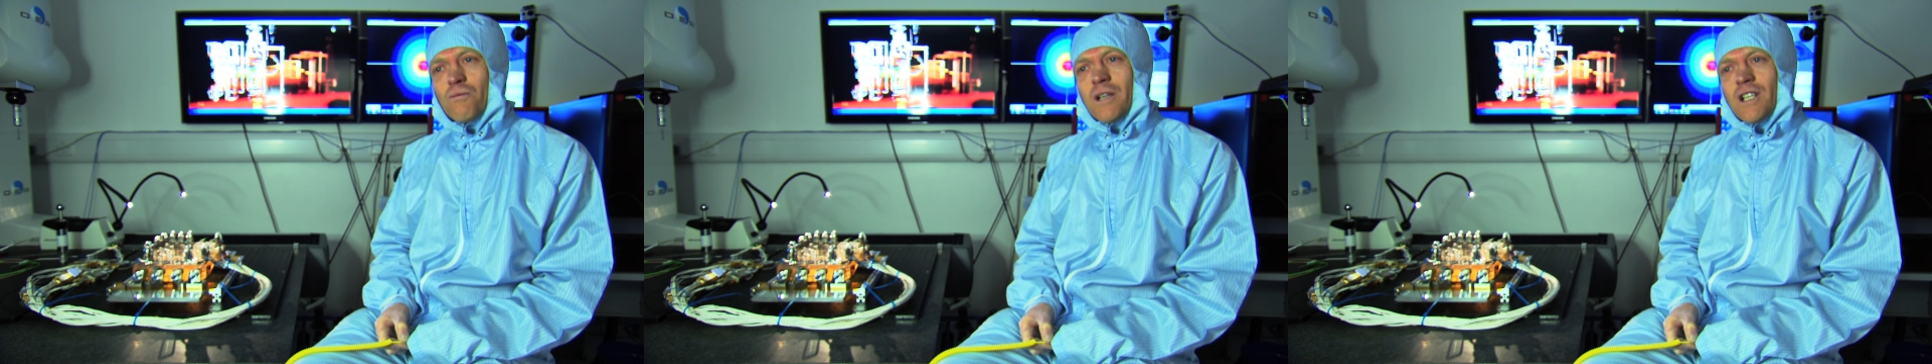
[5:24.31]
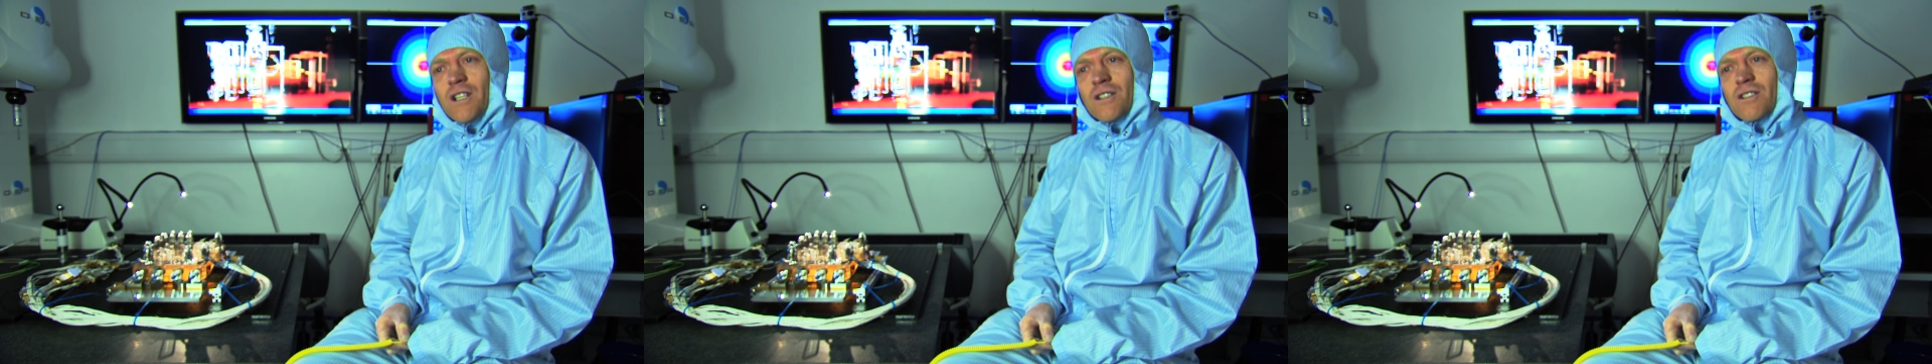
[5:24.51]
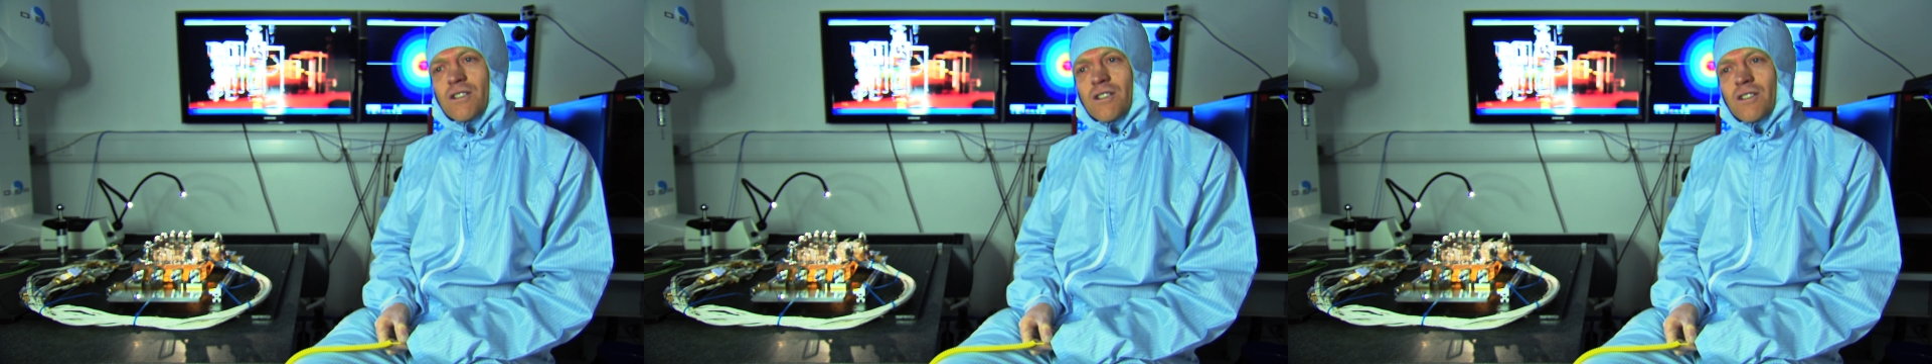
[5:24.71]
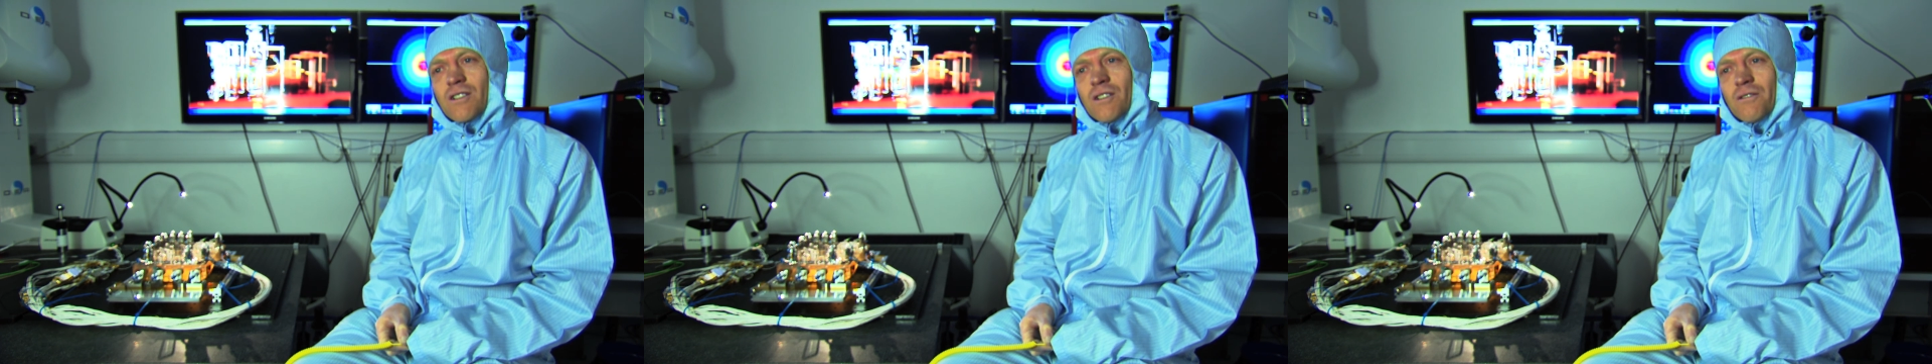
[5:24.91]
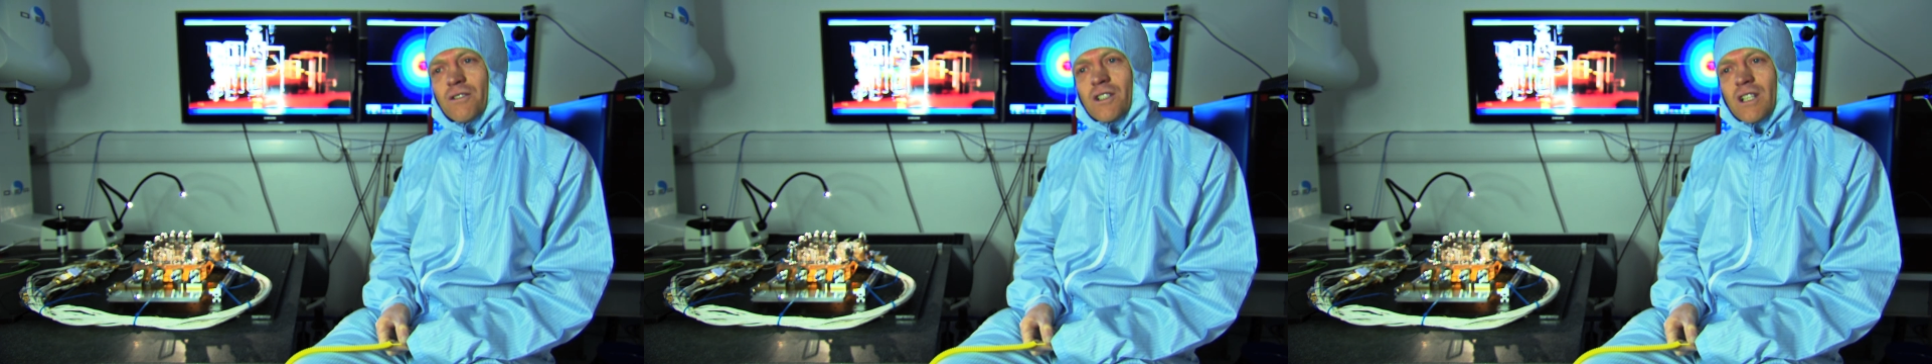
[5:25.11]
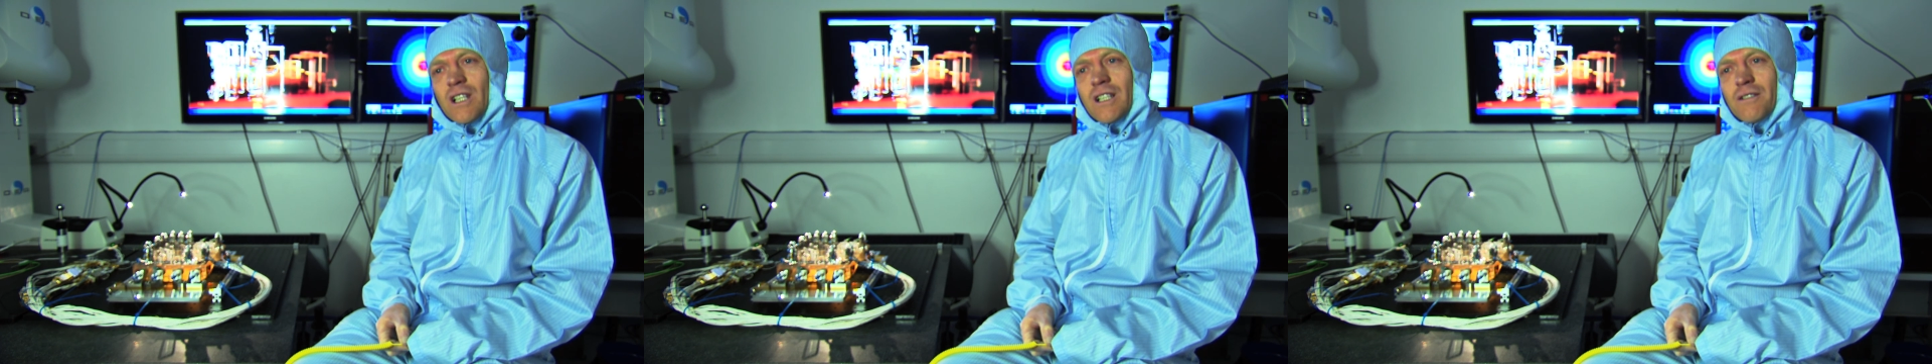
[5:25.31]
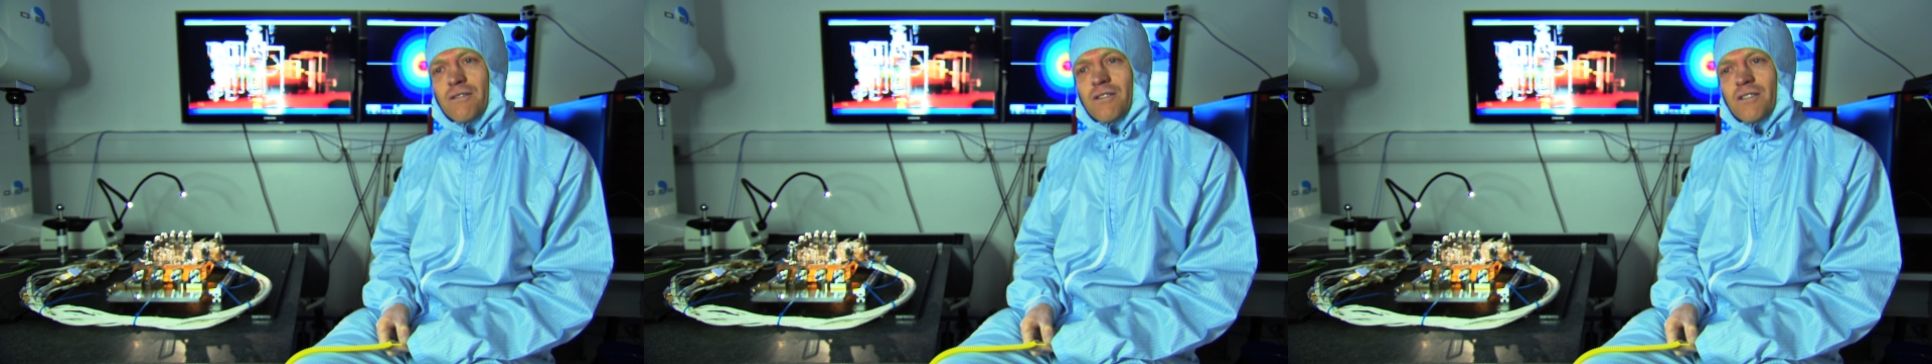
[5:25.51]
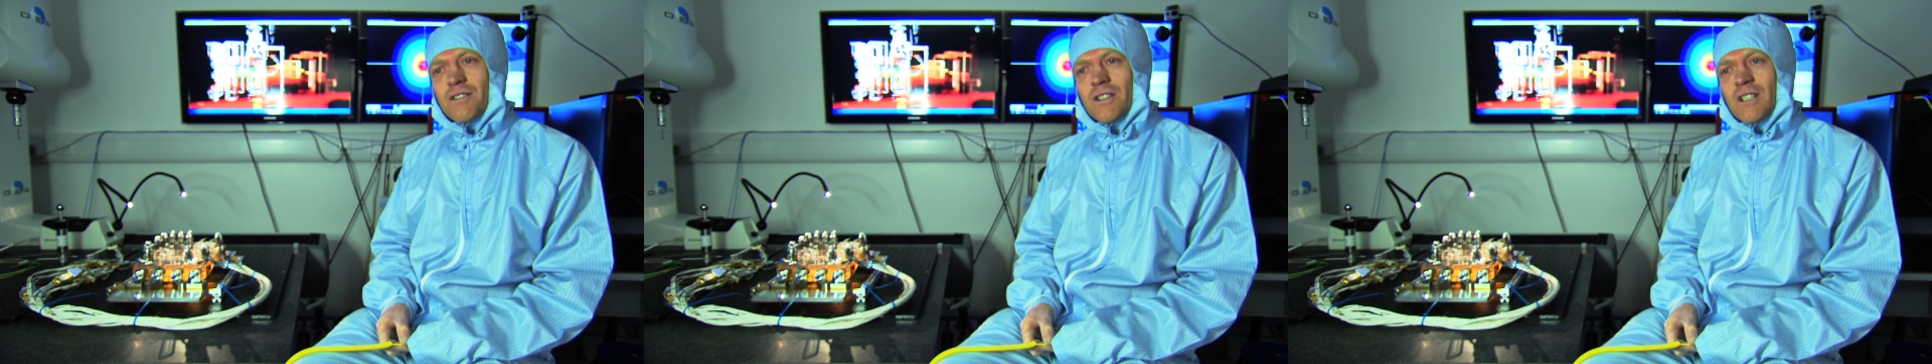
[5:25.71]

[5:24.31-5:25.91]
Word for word: minutes of its life.